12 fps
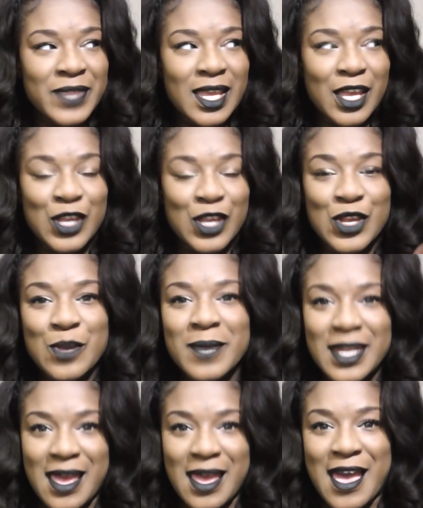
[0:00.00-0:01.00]
human
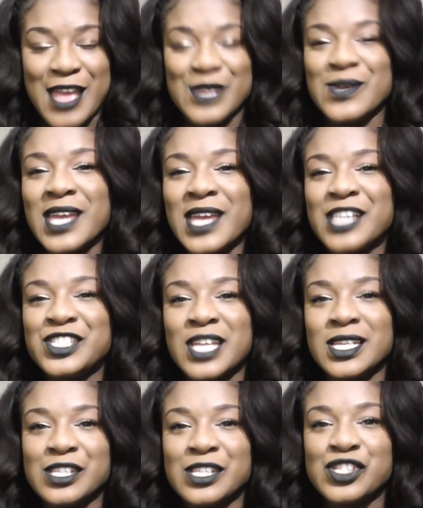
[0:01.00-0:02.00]
hair, you get
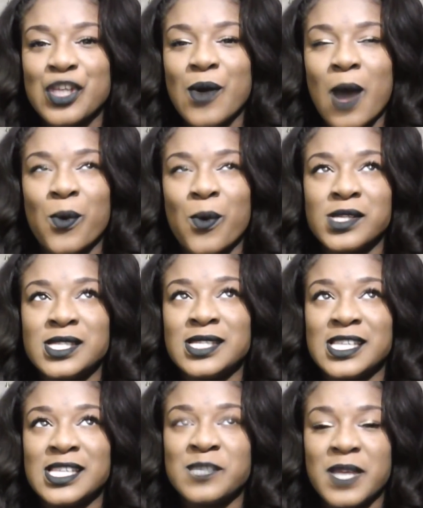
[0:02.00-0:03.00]
shedding, so I wasn't
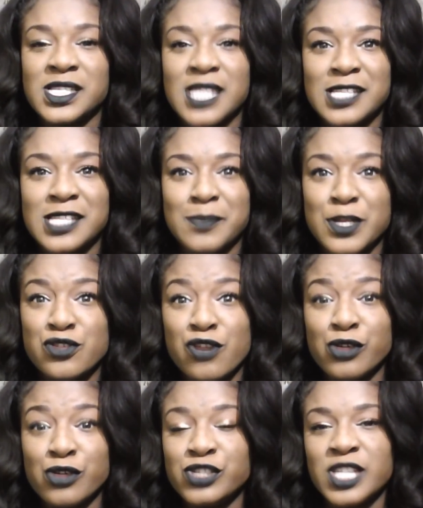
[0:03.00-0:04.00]
expecting there to be no
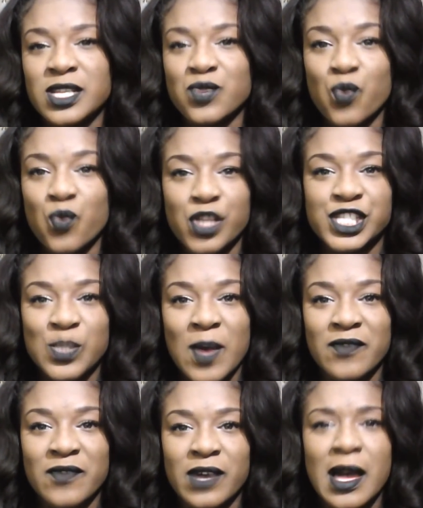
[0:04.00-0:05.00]
shedding
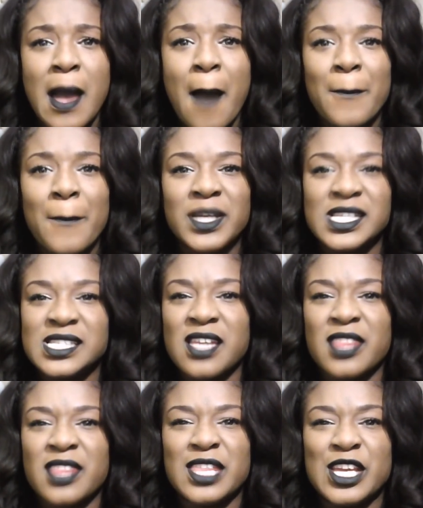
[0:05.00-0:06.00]
whatsoever, but it's
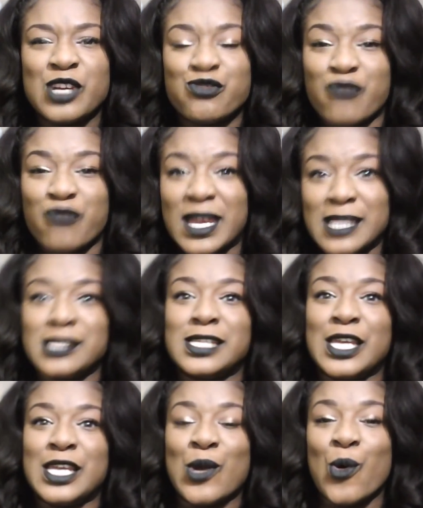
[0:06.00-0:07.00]
nothing crazy
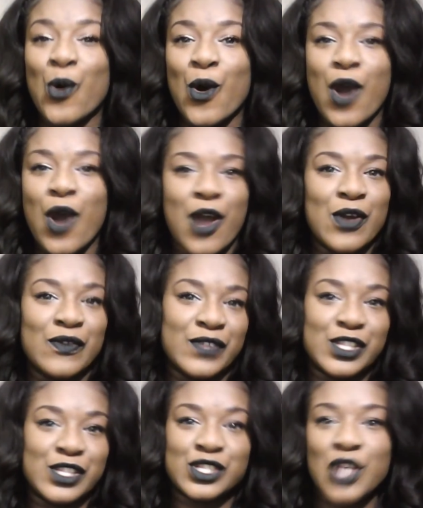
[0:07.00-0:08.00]
or over the
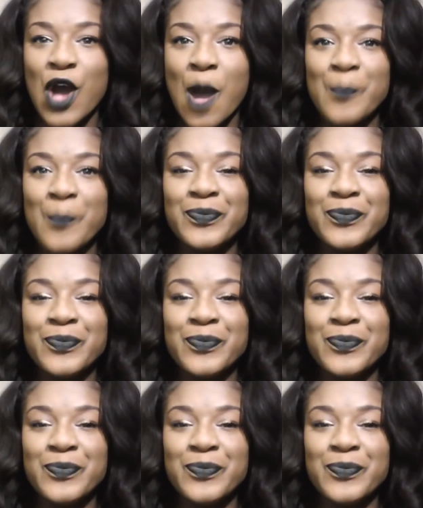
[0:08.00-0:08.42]
top.